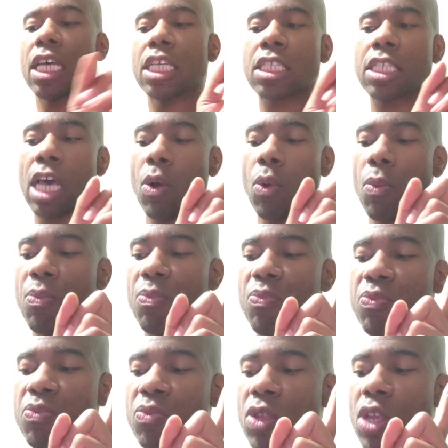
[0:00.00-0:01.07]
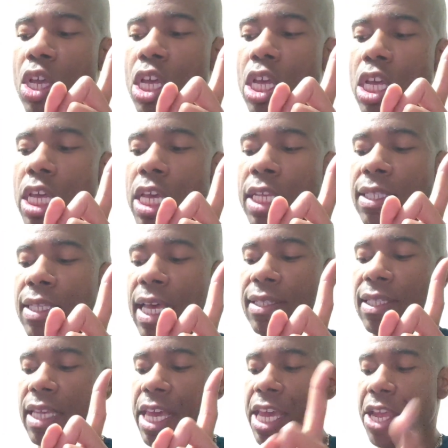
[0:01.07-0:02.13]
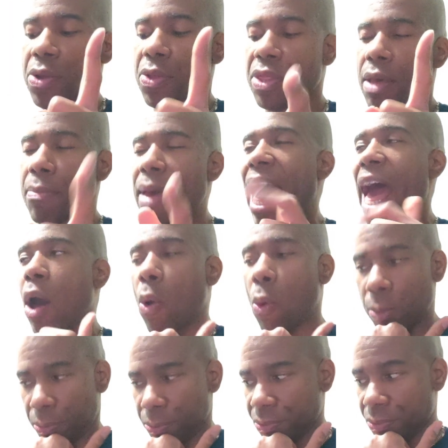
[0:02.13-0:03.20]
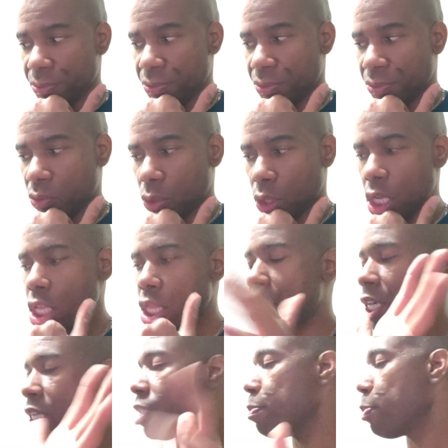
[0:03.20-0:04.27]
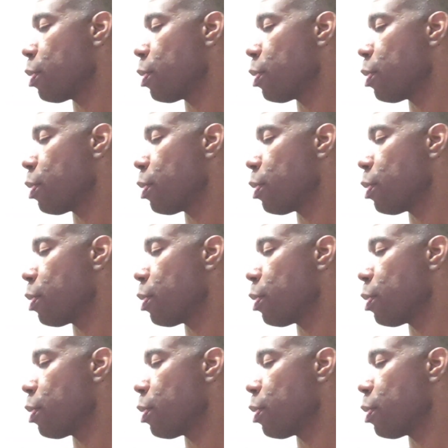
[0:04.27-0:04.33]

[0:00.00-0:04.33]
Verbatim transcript: So, it says, hear them out. This